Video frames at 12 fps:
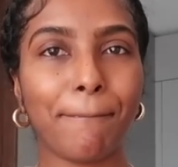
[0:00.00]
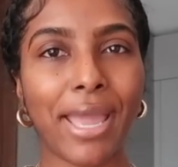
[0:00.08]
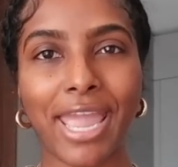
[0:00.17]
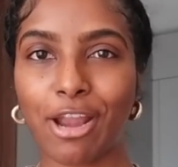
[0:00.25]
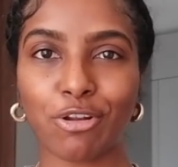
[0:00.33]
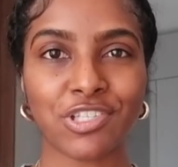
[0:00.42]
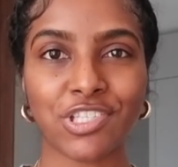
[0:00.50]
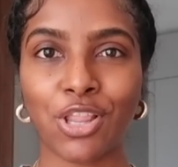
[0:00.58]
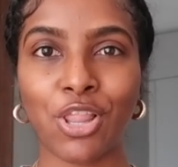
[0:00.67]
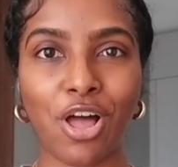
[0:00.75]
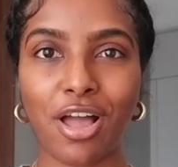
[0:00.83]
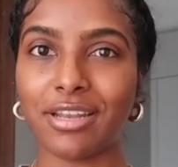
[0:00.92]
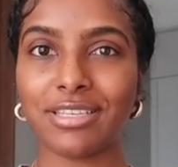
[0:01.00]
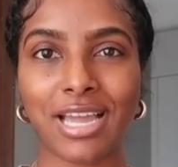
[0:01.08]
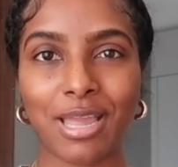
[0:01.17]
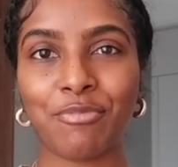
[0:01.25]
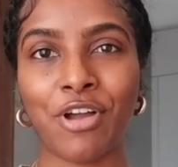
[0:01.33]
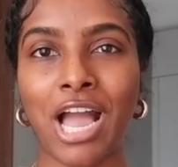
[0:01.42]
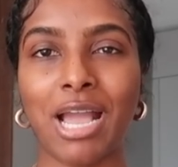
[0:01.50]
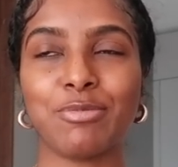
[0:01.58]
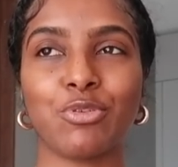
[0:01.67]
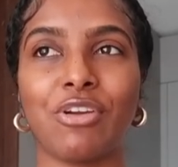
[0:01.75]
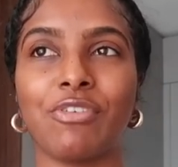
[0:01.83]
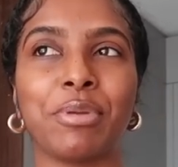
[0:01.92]
hair salon type vibes
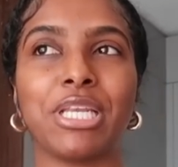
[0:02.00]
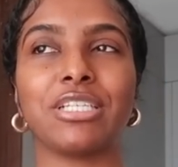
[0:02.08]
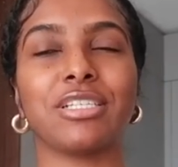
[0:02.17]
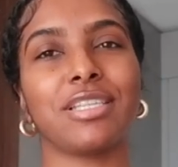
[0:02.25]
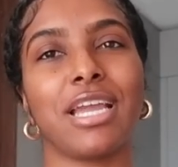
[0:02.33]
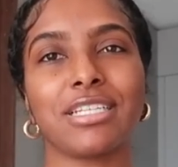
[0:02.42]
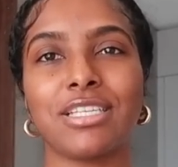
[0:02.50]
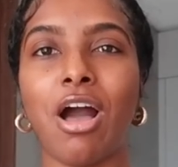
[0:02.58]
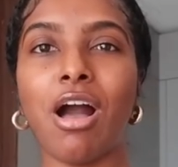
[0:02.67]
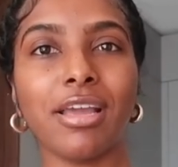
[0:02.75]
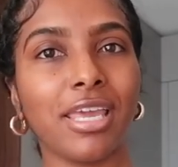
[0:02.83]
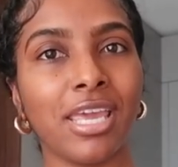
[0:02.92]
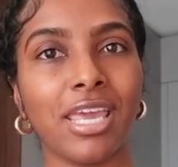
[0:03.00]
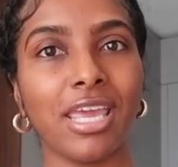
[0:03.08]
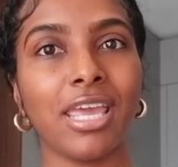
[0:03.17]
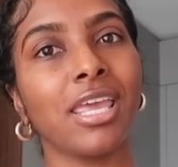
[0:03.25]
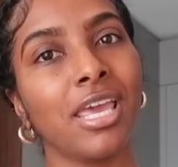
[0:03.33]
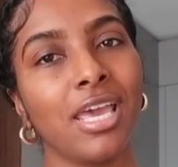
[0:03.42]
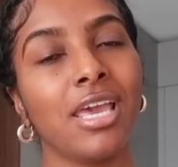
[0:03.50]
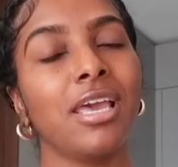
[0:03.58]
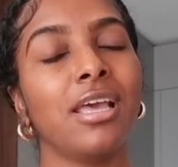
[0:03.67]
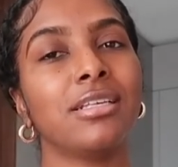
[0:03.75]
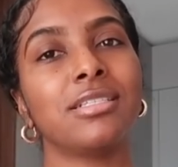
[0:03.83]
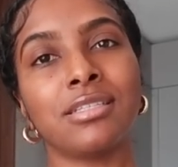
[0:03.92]
where everybody's just like talking.
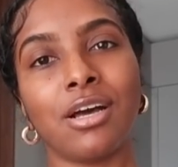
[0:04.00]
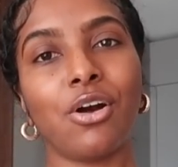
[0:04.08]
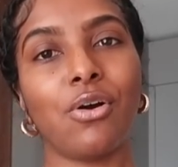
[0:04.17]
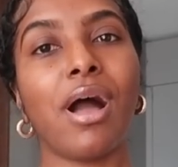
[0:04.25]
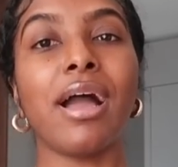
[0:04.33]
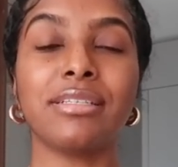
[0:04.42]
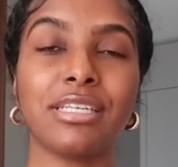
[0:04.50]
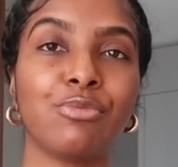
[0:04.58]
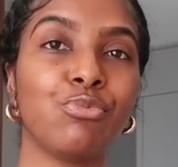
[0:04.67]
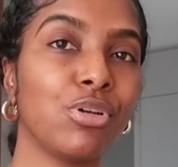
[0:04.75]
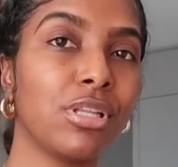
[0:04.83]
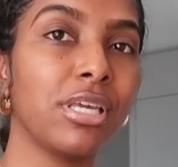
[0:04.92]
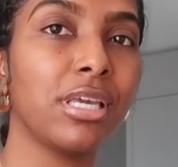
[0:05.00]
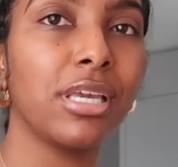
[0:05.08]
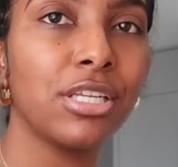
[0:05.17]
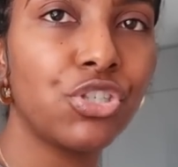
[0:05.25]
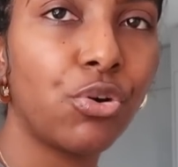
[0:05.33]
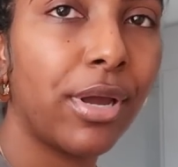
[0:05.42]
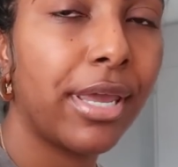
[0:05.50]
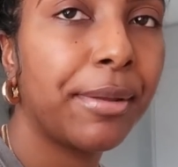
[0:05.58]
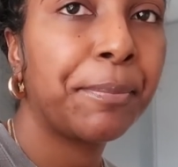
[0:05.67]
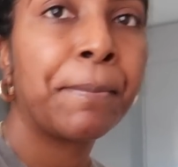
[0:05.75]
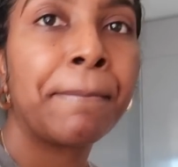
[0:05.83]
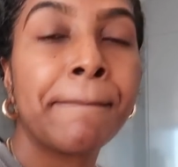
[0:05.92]
So I did really enjoy it,
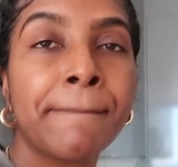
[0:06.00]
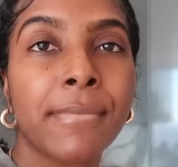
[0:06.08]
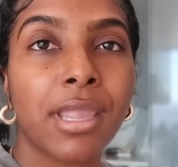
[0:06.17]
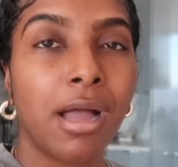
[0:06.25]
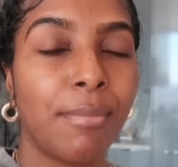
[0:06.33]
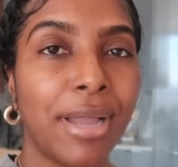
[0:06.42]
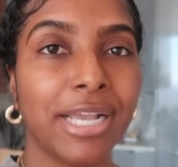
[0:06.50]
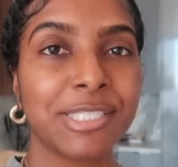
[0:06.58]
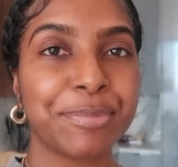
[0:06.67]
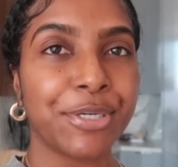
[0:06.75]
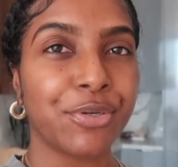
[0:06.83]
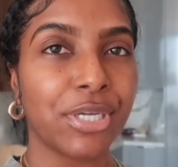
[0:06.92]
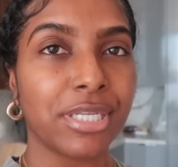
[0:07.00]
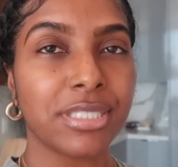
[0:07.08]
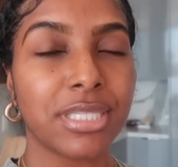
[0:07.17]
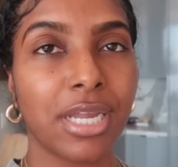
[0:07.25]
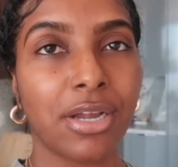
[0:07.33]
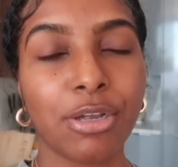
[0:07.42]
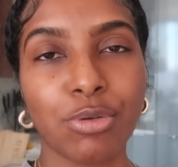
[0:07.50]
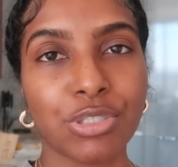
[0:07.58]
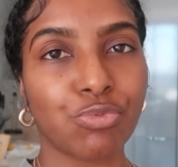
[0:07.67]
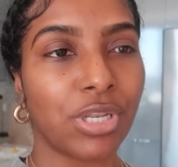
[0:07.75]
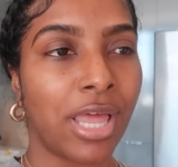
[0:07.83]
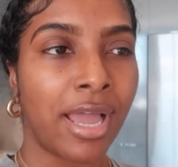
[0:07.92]
um, my experience there. It
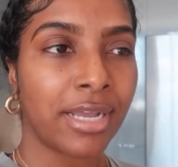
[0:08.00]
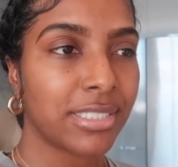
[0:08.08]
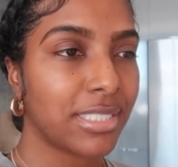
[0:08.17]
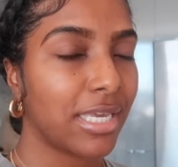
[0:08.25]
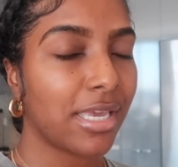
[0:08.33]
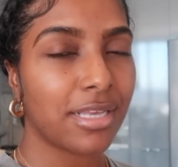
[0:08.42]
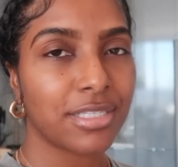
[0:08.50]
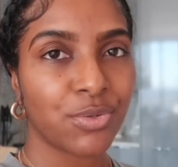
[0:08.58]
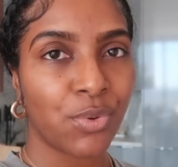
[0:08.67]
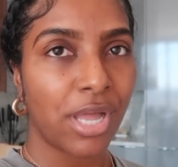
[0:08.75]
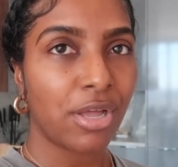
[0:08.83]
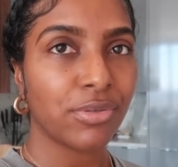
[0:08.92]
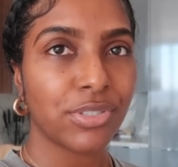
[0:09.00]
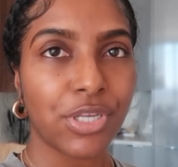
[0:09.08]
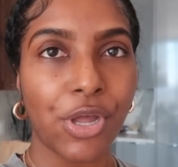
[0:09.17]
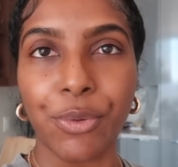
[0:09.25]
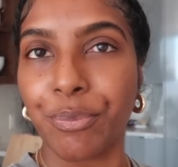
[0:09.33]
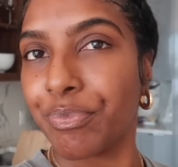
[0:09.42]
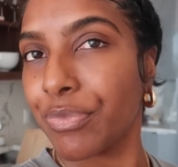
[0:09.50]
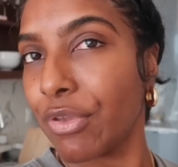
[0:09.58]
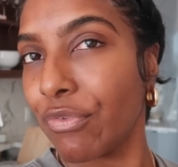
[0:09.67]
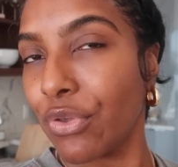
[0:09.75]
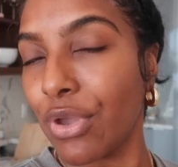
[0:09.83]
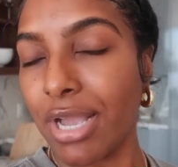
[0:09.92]
was relaxing as well. So
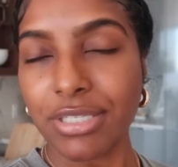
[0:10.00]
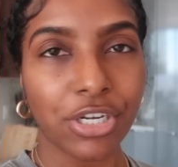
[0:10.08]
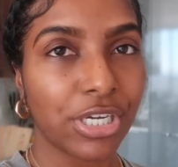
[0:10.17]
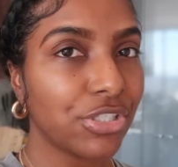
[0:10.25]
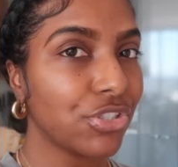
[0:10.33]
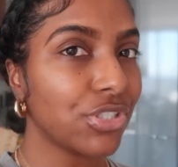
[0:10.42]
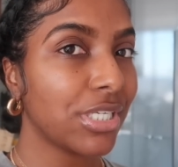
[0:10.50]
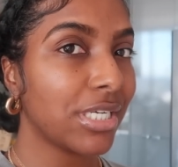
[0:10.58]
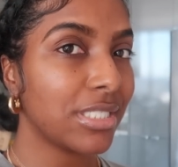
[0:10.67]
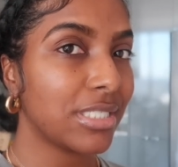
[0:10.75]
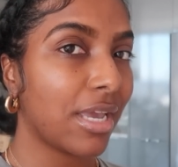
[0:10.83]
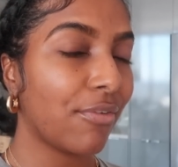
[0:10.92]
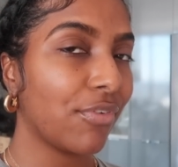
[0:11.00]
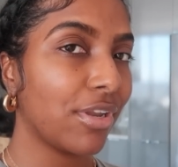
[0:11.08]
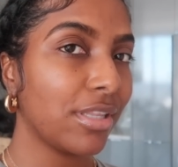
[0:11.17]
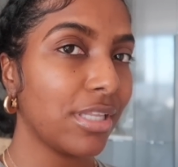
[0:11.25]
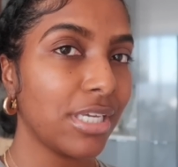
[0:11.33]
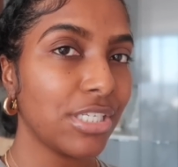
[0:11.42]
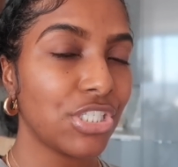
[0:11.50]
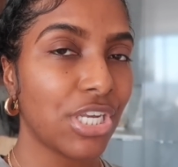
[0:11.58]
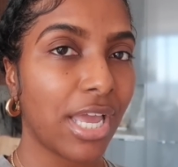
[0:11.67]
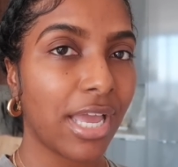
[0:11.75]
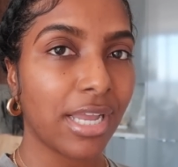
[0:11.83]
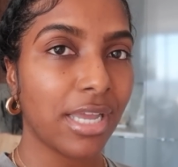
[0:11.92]
if you guys are interested, definitely
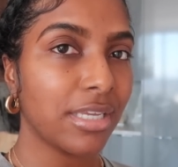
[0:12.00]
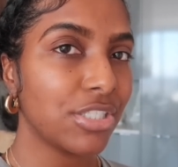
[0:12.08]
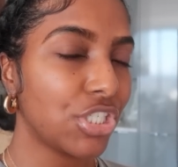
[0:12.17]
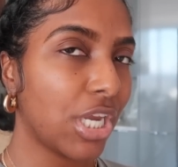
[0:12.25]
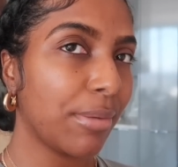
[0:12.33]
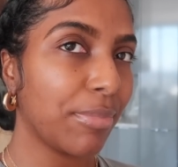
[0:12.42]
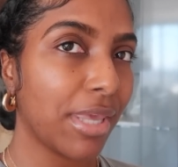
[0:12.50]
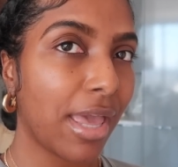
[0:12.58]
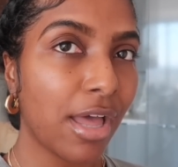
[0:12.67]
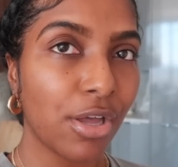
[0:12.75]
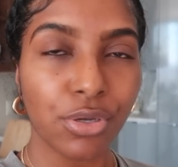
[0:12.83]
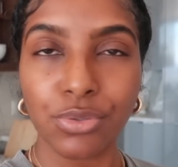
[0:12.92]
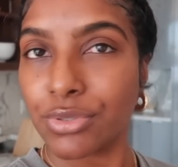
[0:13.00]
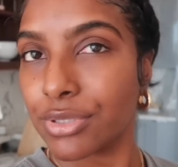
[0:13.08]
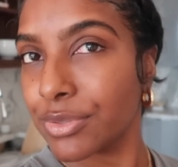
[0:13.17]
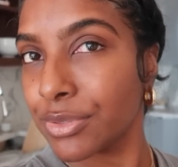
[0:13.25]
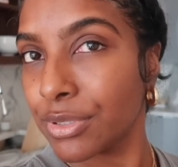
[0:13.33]
check Jamie out.